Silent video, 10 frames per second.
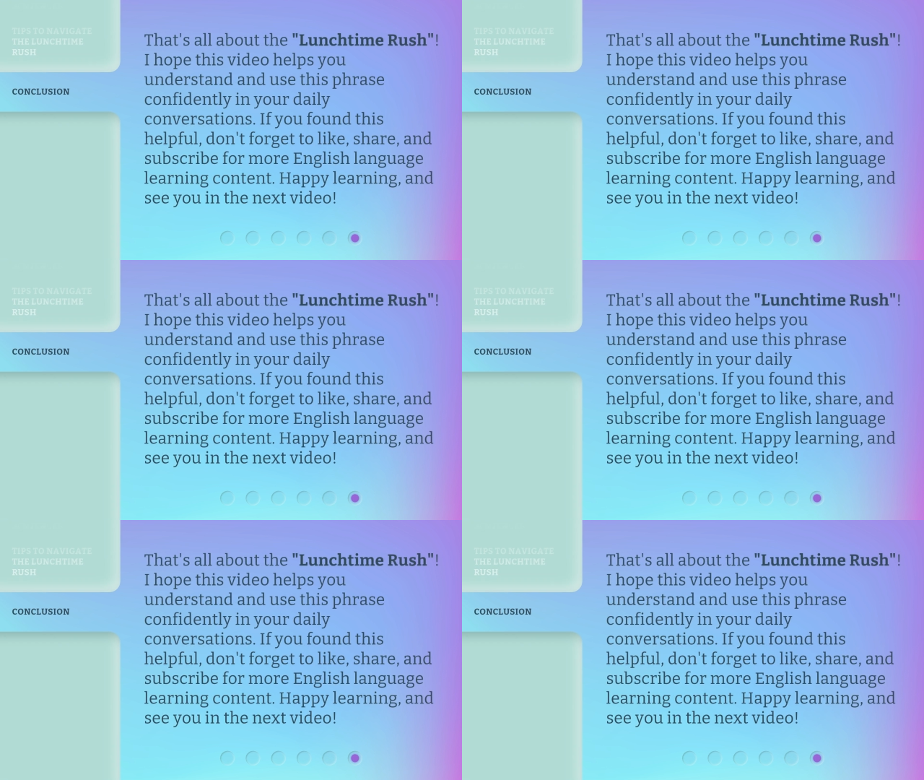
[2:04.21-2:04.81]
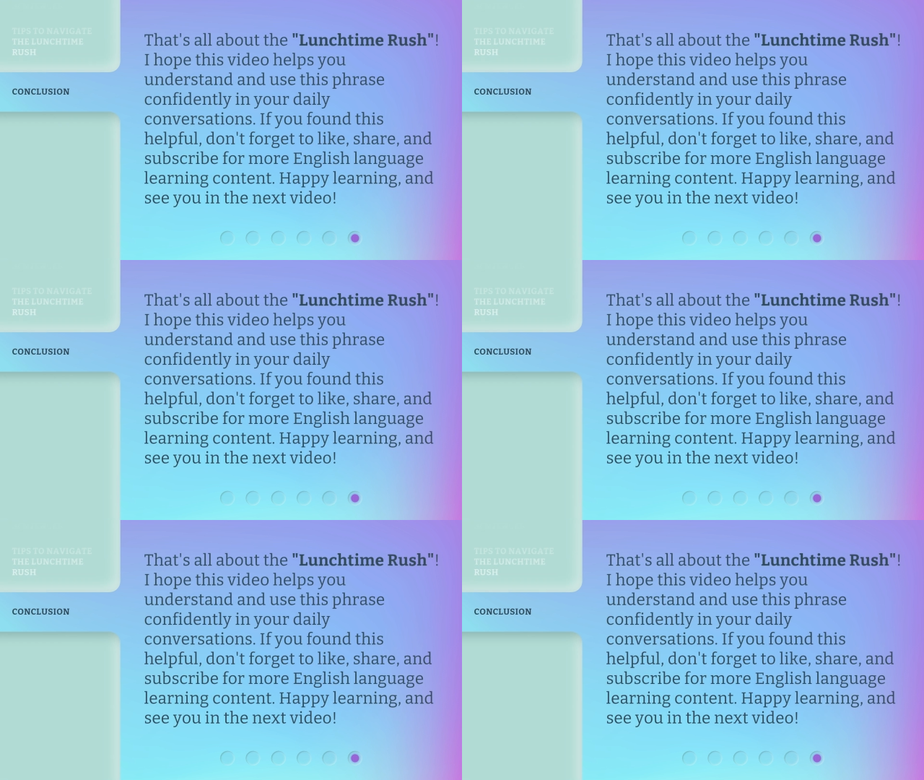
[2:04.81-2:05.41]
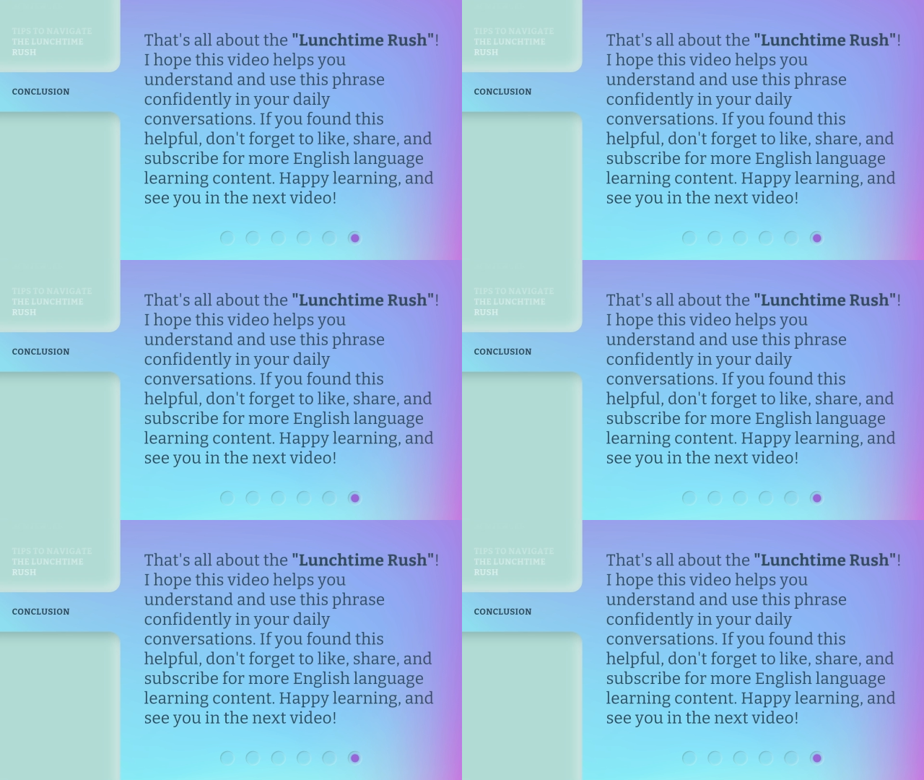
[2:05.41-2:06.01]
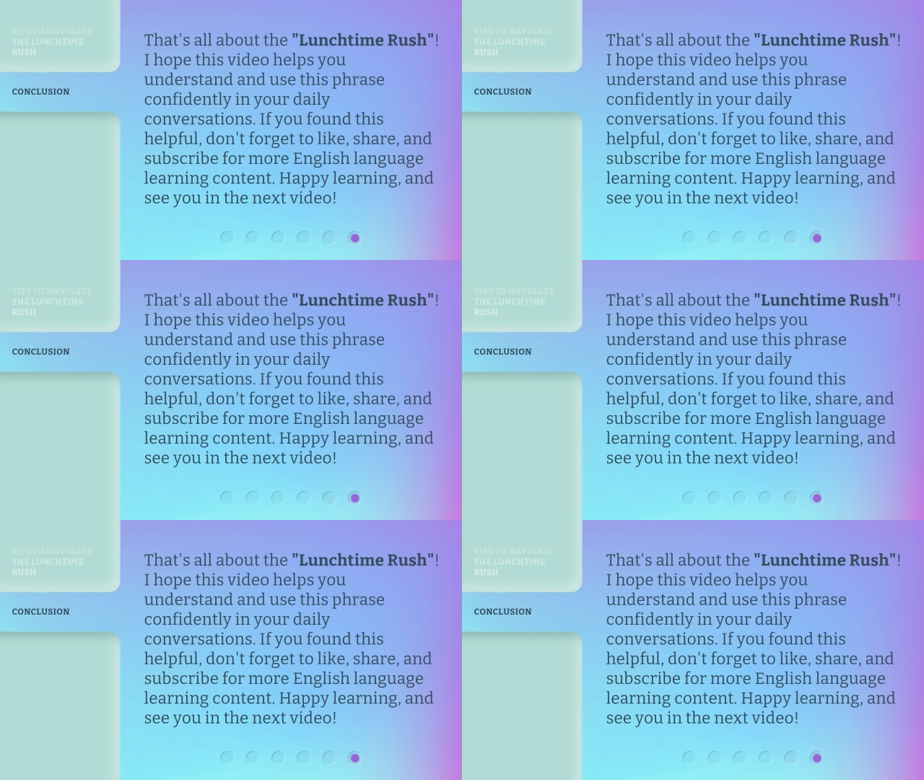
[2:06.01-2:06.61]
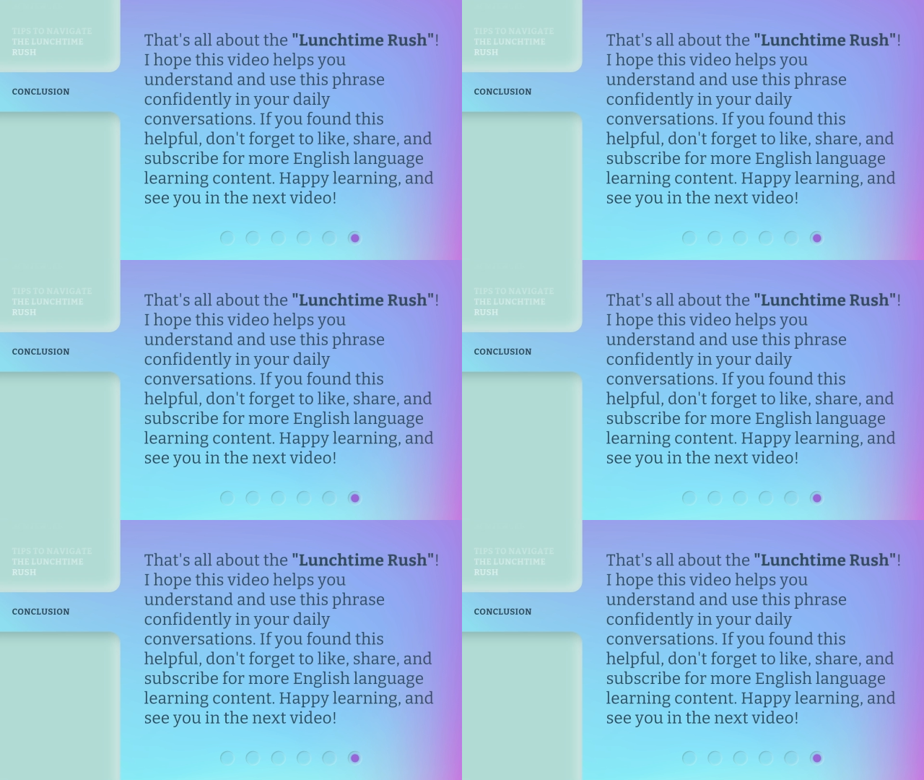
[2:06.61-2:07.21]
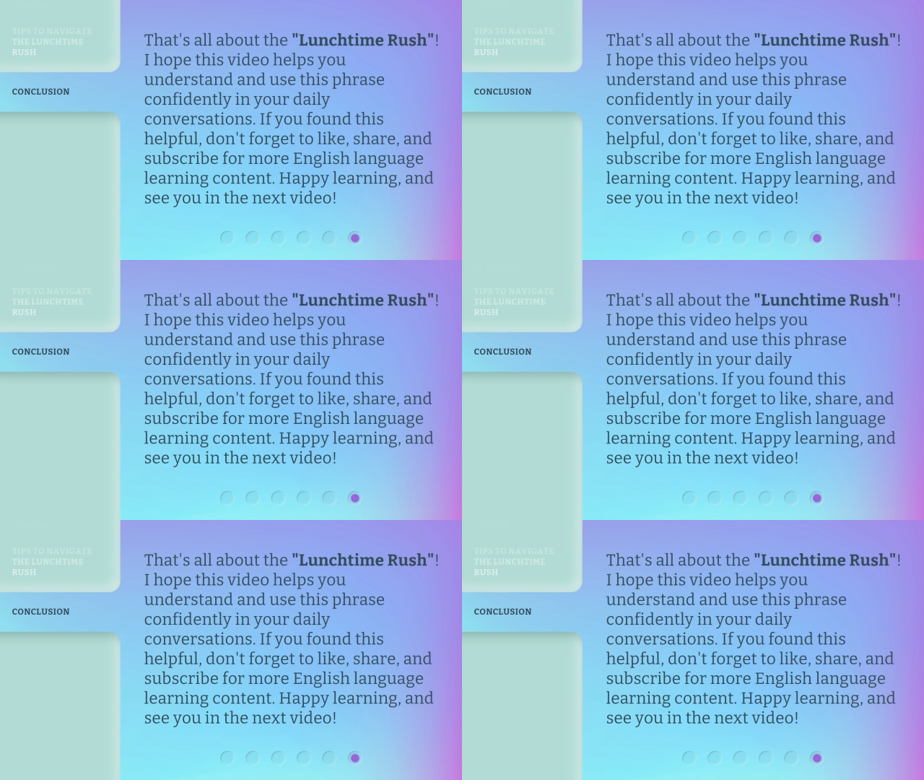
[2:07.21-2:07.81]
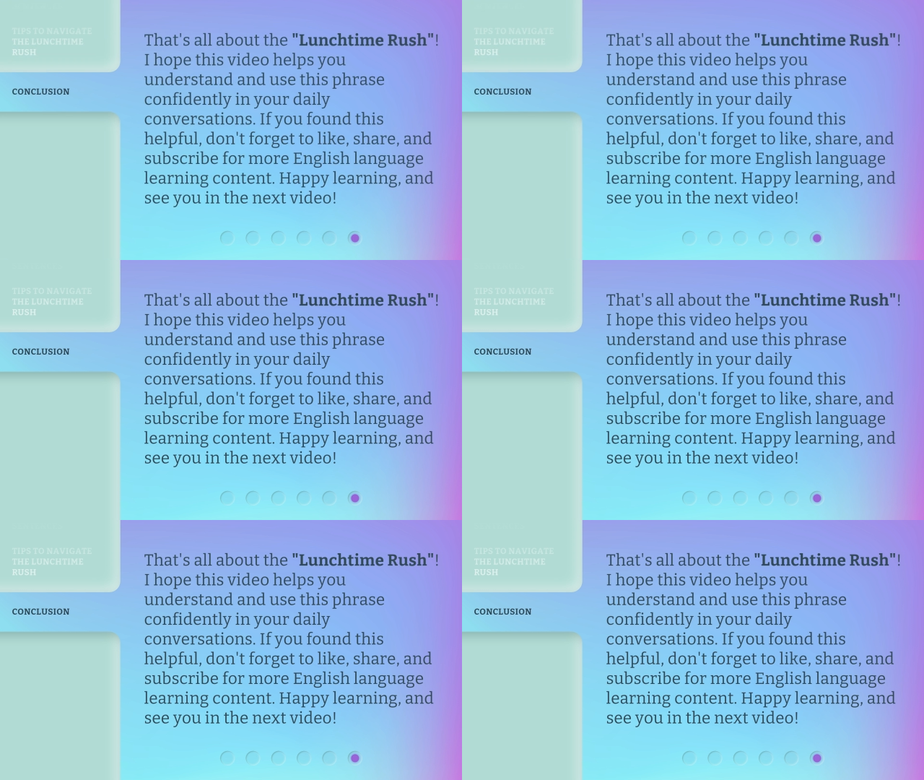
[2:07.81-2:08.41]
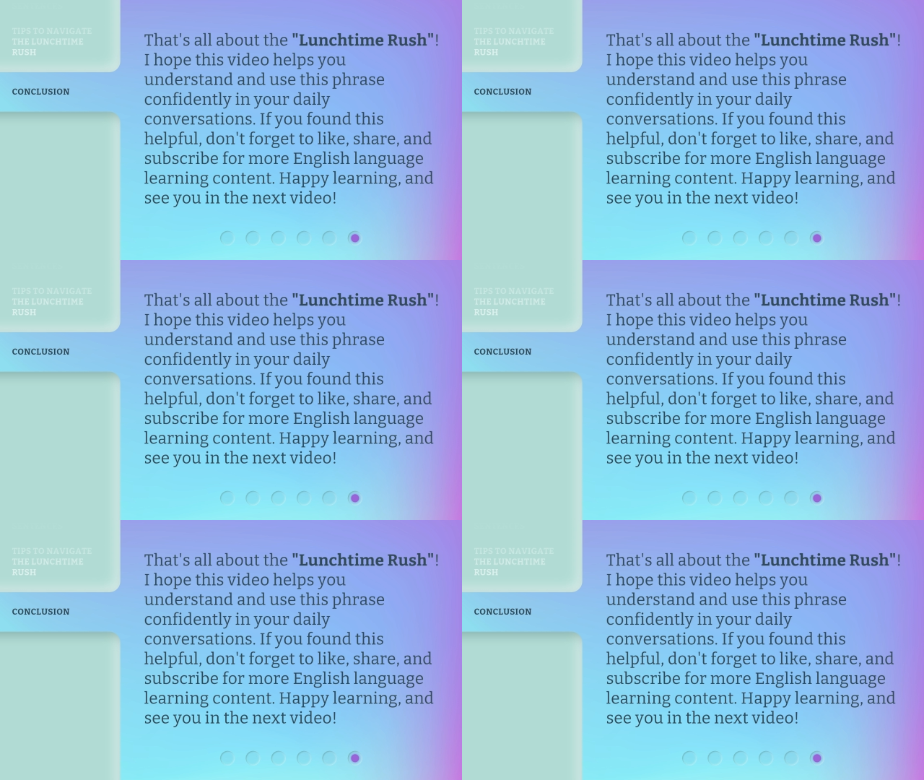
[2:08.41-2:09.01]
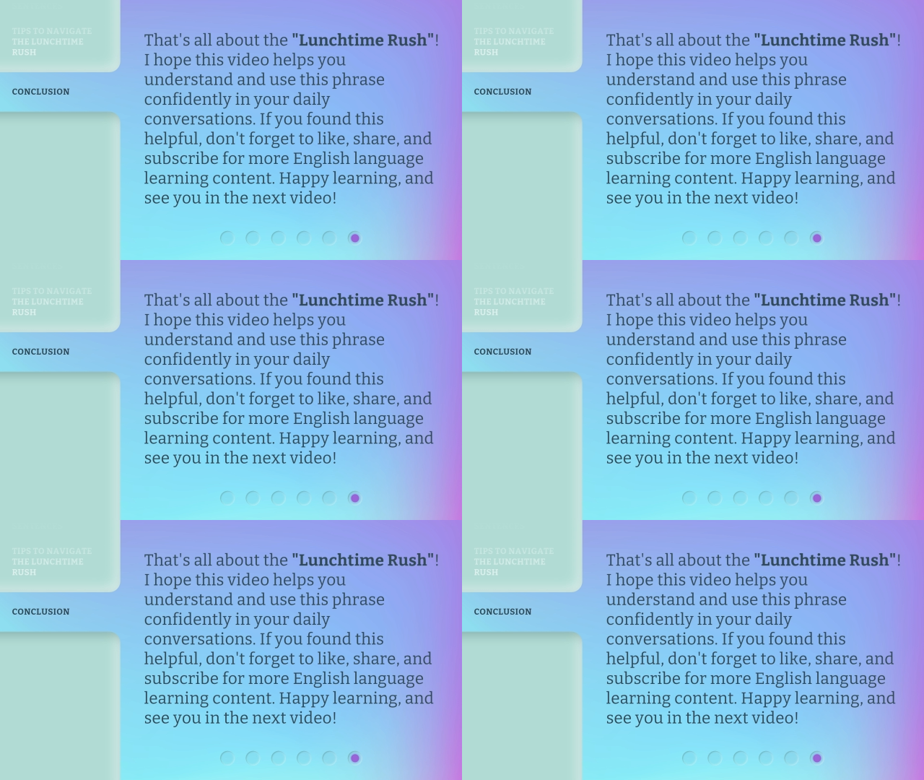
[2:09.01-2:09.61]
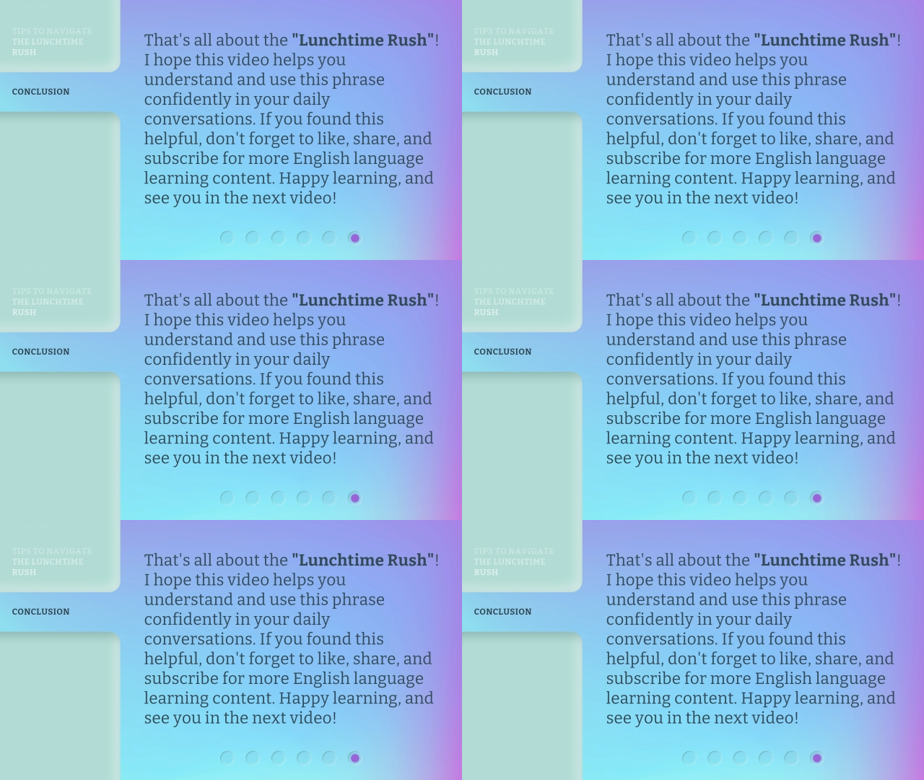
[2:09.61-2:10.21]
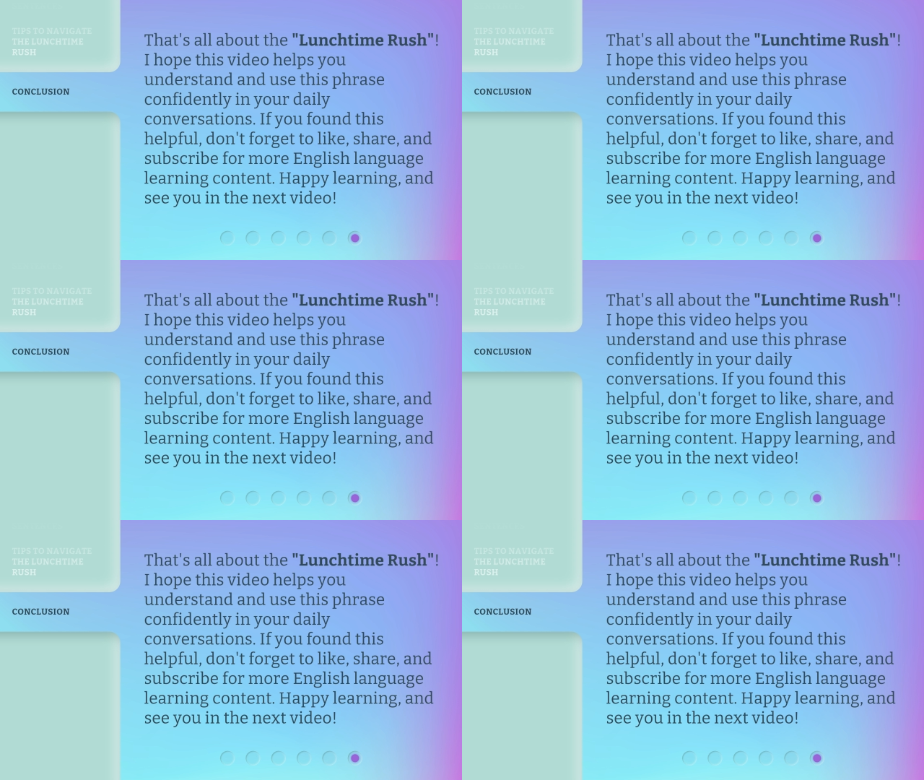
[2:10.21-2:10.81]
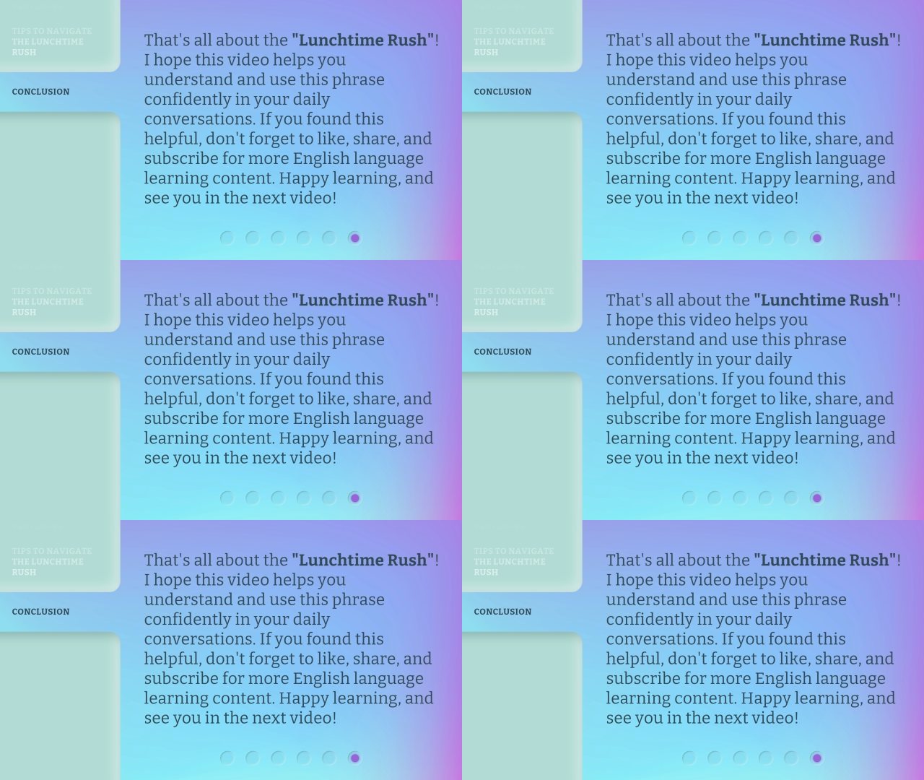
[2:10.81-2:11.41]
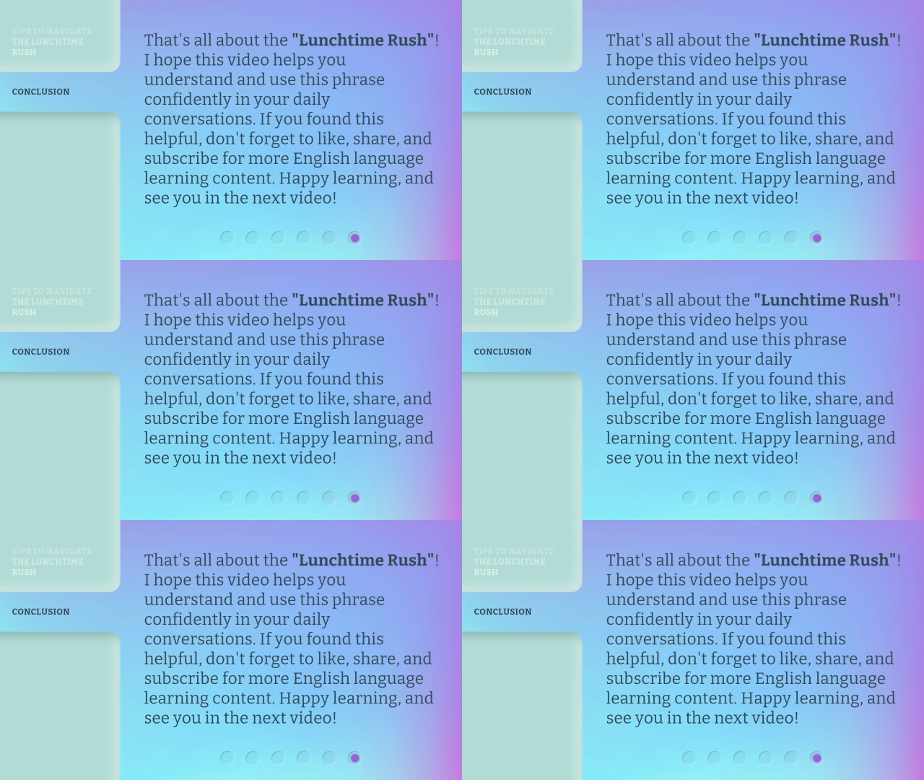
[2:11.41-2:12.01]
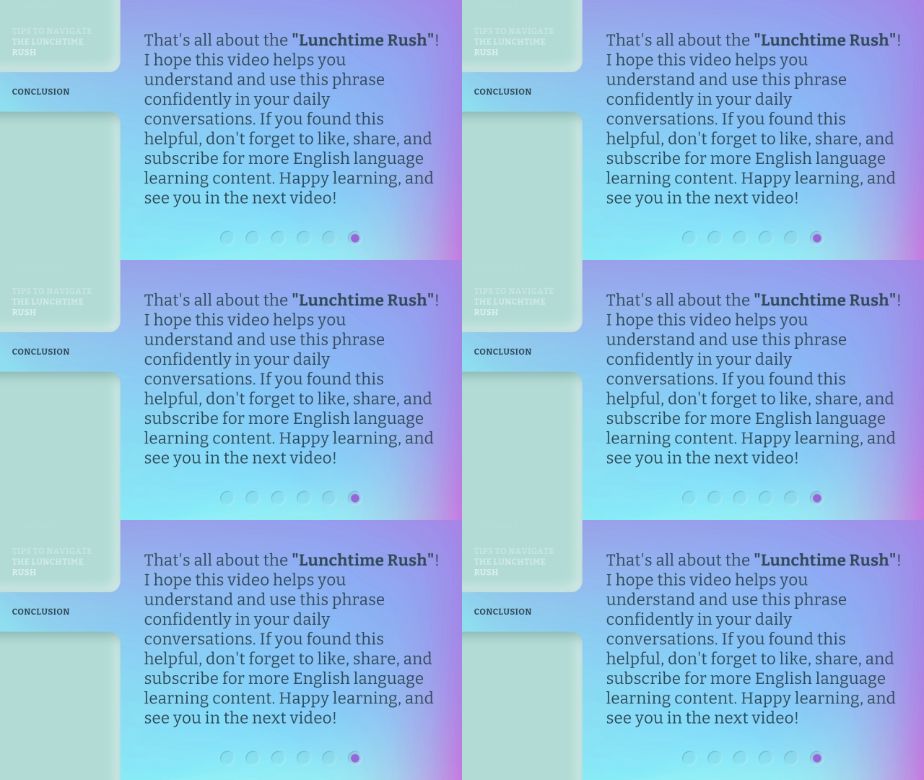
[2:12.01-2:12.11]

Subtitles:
Nobody's mouth can be seen.